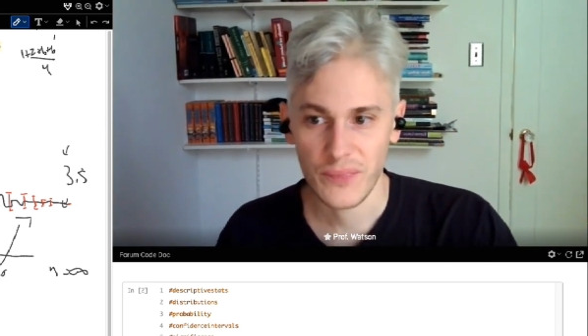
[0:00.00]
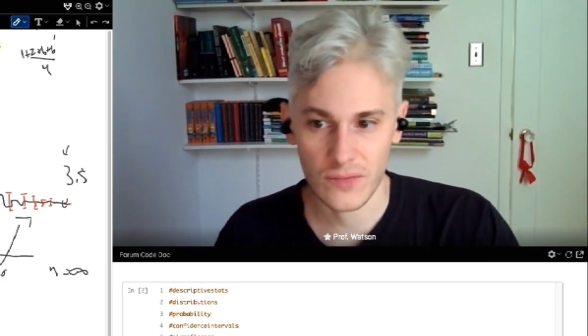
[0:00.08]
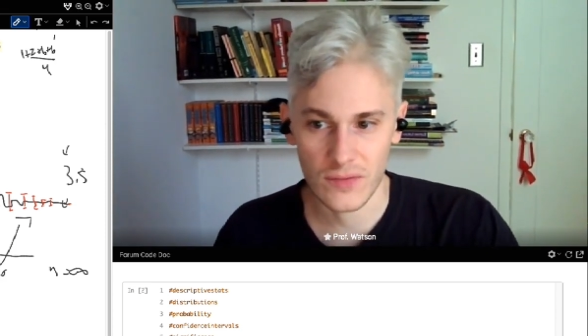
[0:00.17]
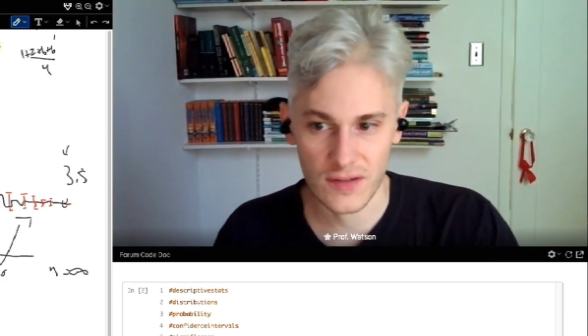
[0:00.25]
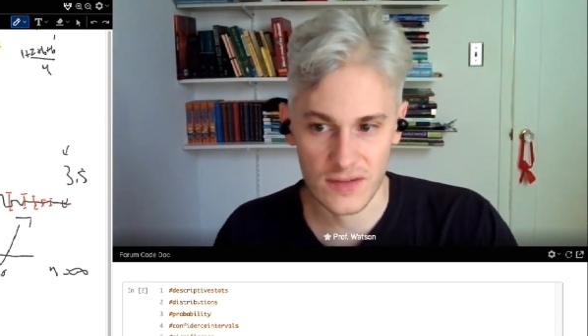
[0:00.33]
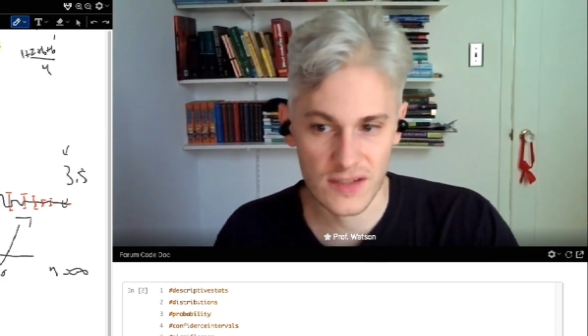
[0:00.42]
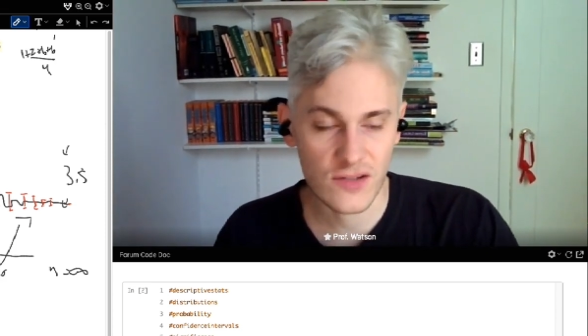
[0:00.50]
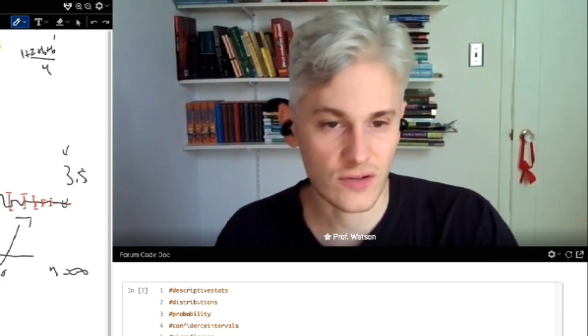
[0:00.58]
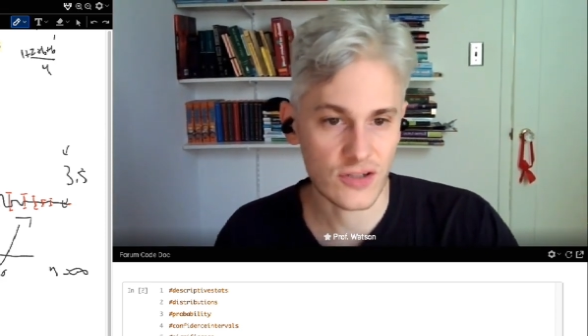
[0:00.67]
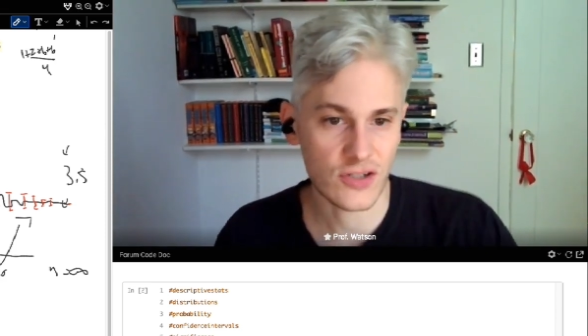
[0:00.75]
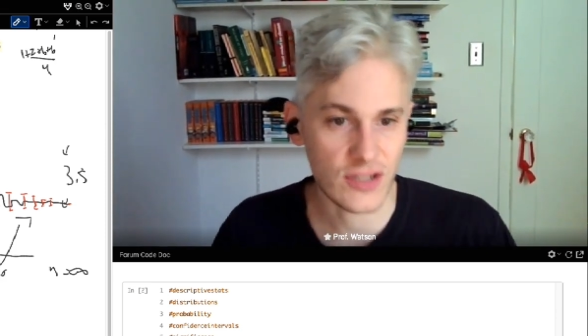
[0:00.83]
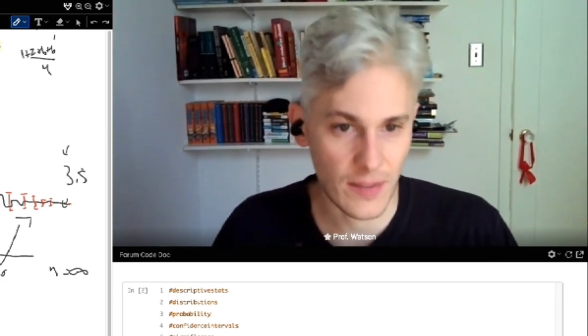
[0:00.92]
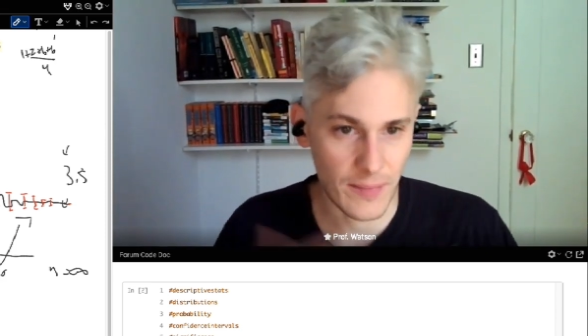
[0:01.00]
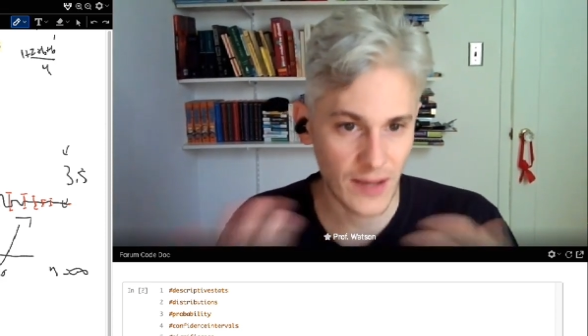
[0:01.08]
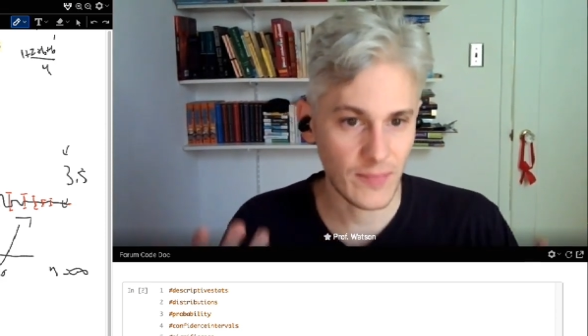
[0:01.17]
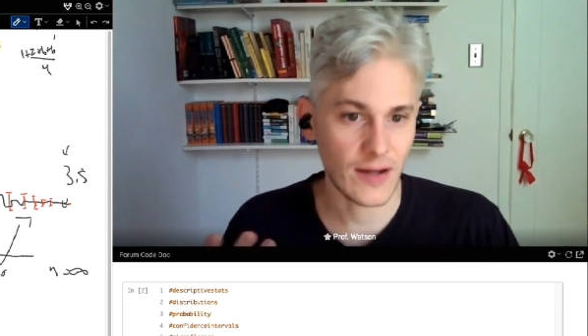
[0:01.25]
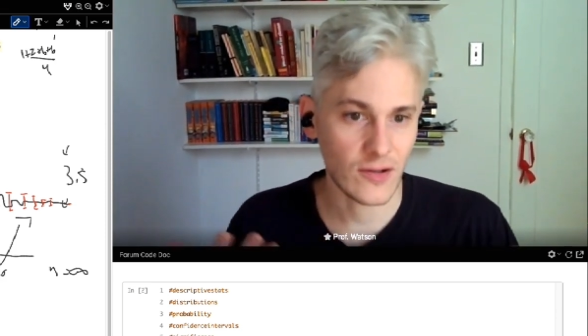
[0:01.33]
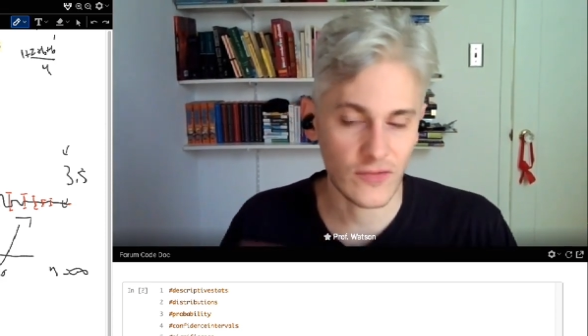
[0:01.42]
The z-score is just a
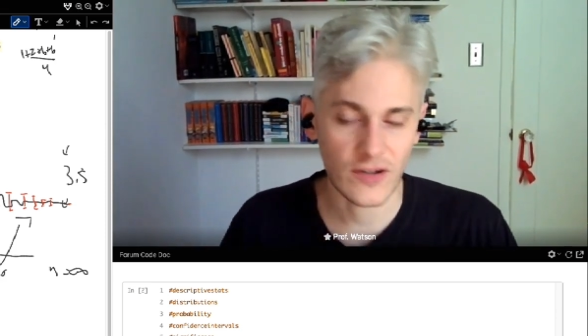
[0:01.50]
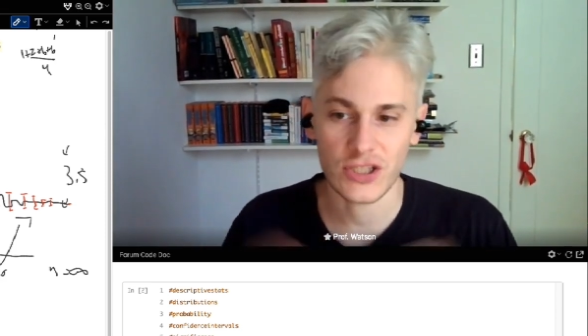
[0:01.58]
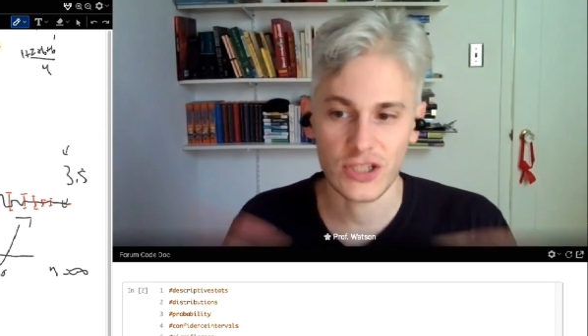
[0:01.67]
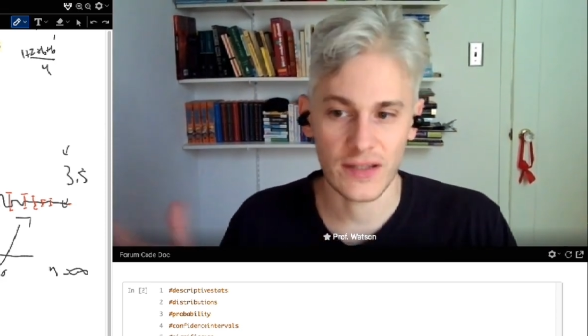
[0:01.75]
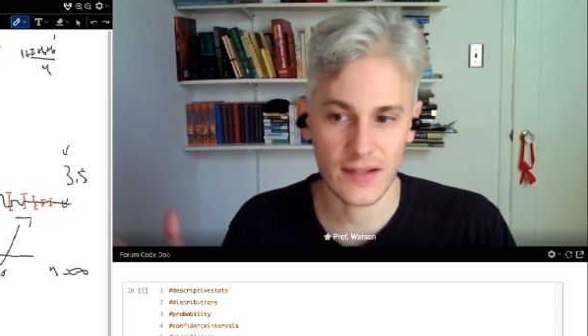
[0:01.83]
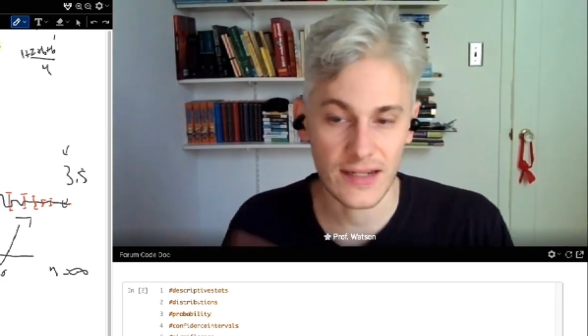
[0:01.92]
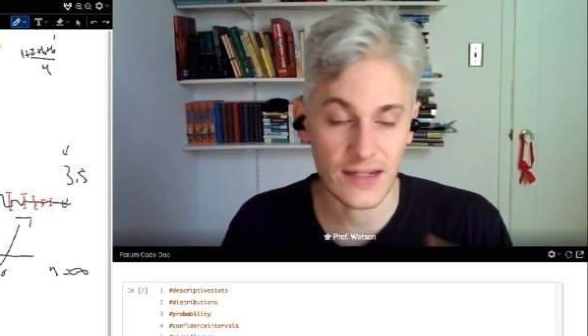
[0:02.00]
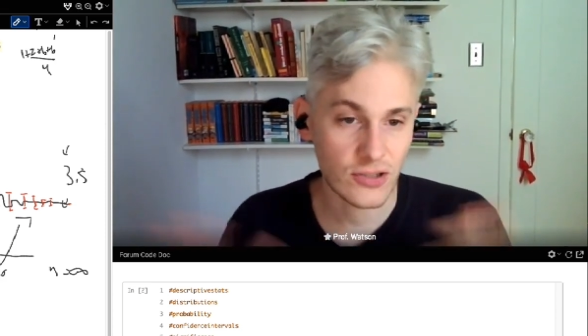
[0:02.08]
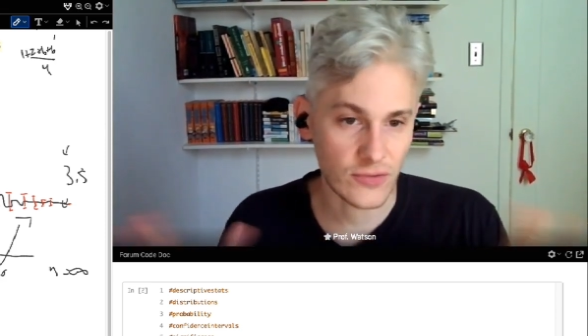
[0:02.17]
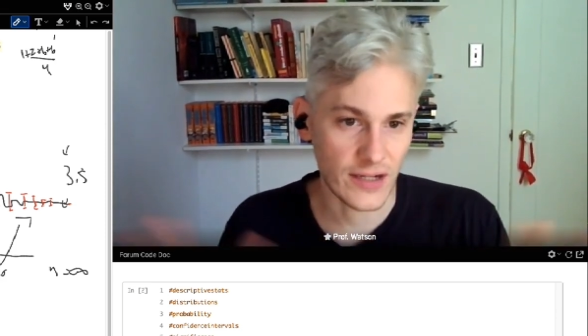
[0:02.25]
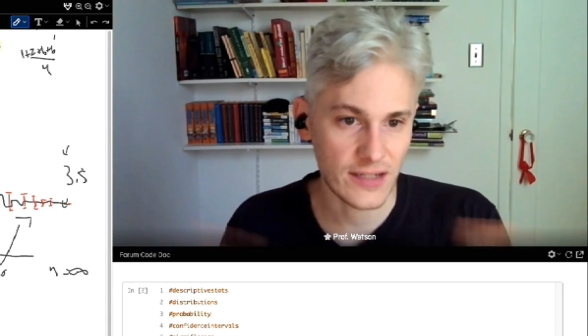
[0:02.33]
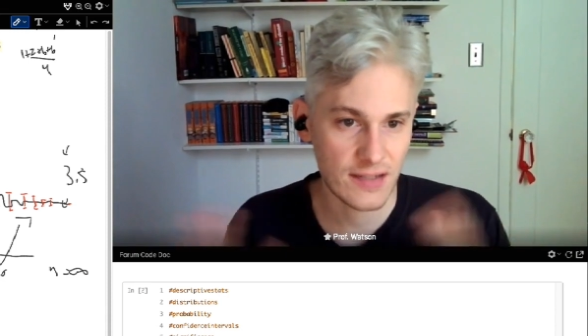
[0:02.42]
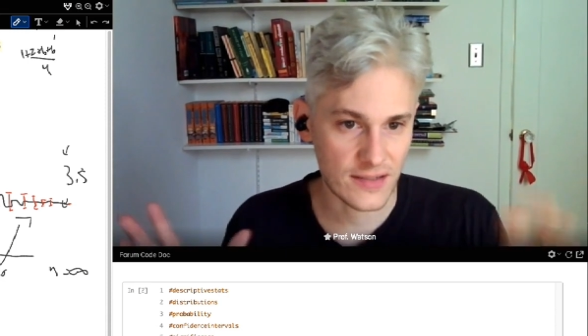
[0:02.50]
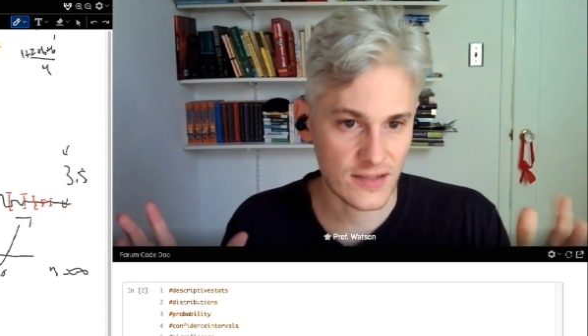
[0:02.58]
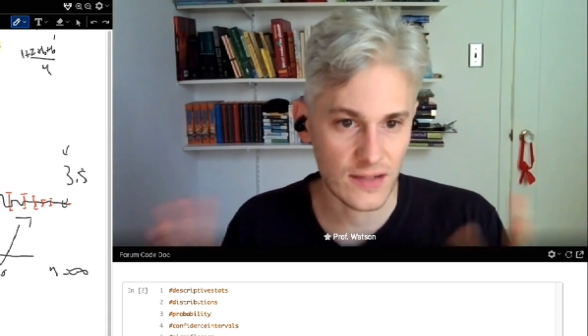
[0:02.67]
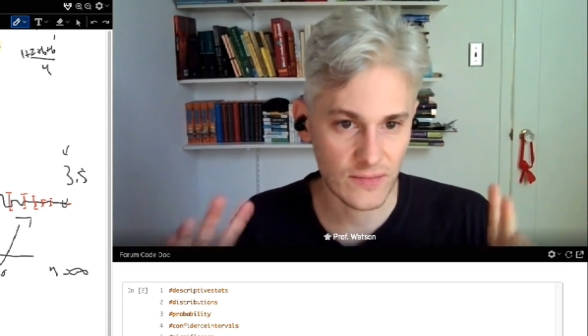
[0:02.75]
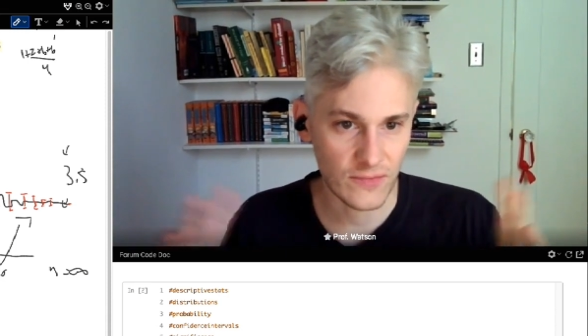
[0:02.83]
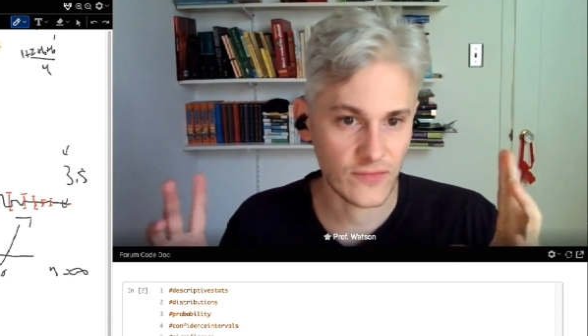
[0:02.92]
mathematical function that integrates, that
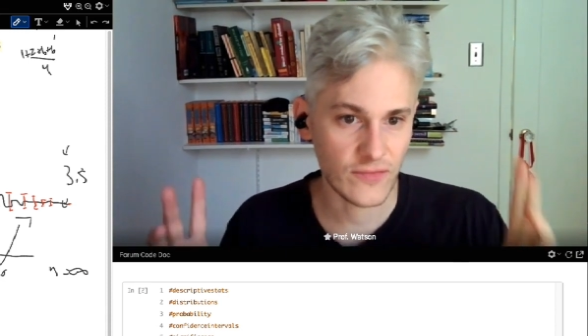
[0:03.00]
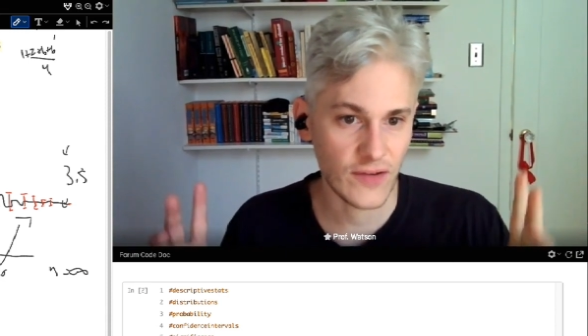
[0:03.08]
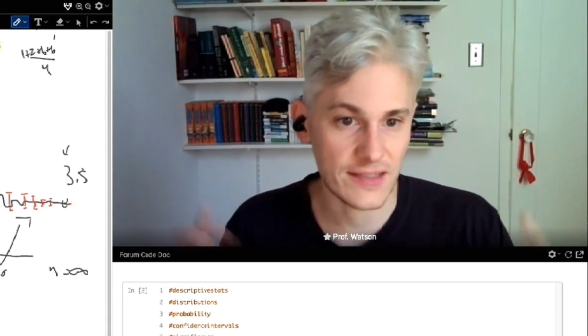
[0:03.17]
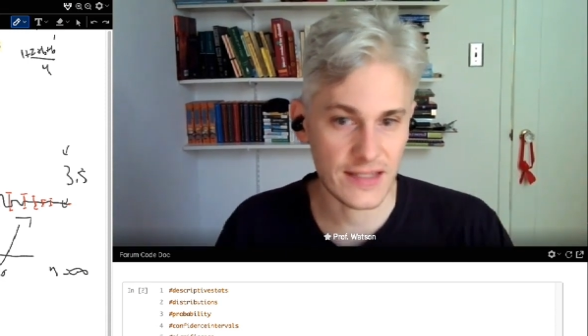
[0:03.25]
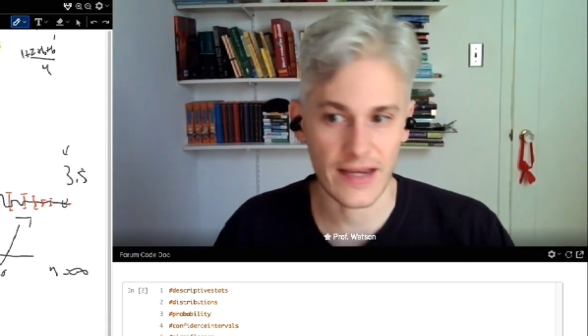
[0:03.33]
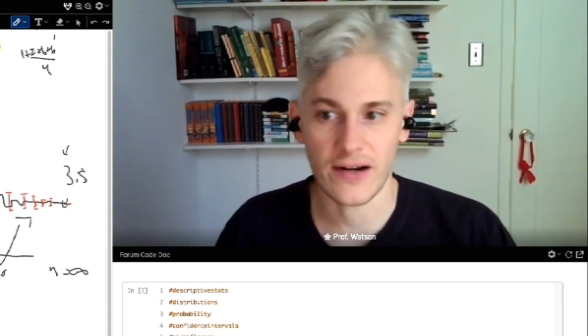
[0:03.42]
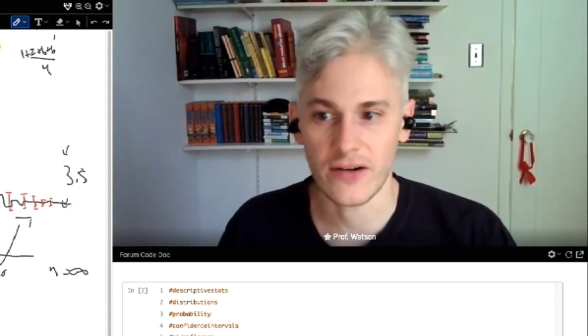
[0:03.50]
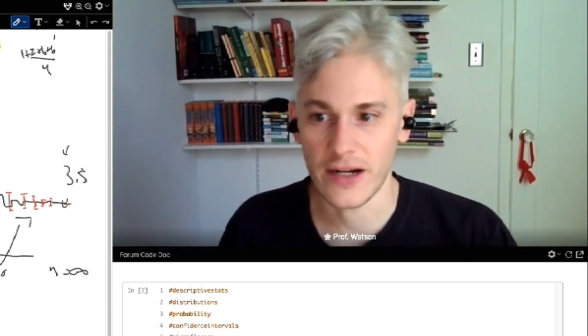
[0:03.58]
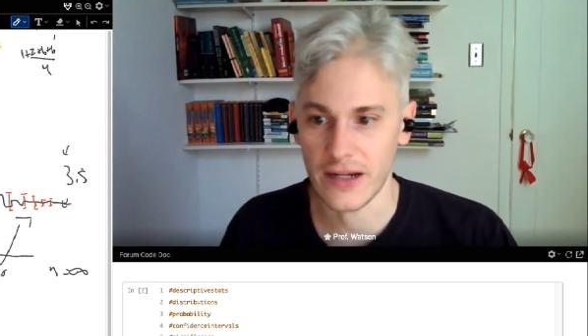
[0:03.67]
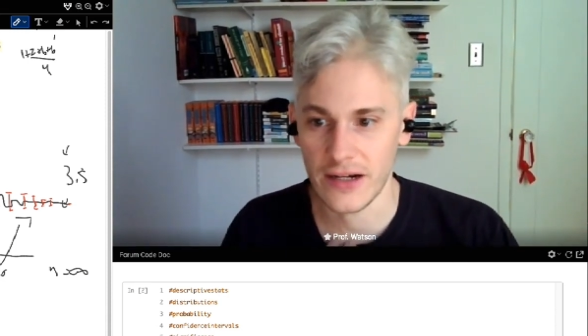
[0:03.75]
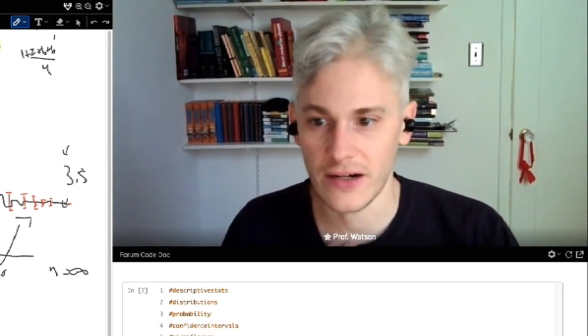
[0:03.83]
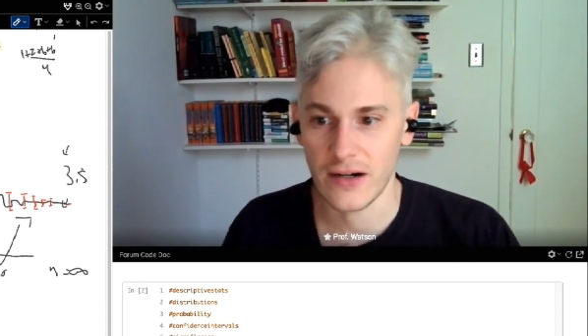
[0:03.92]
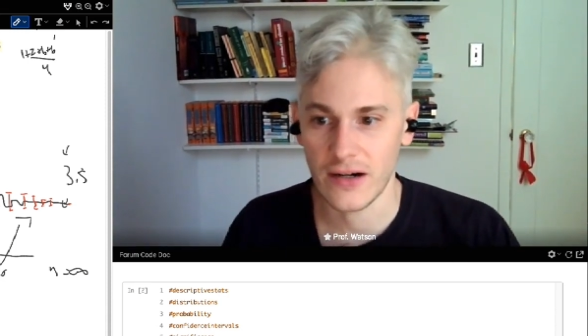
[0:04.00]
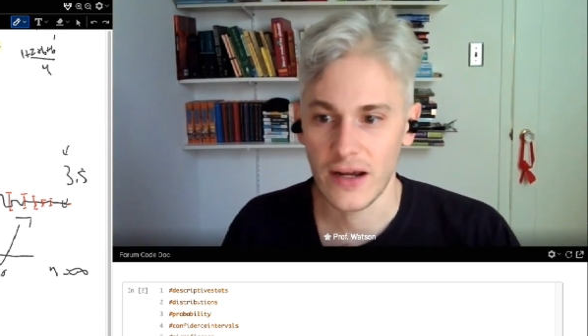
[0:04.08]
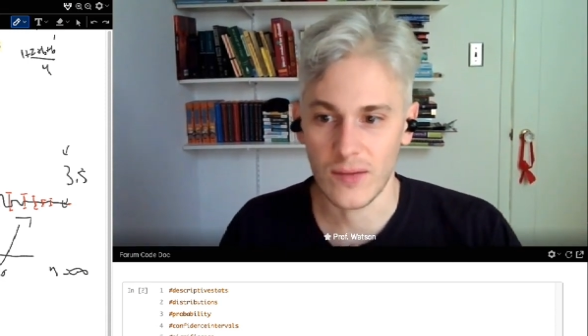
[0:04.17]
finds the area here.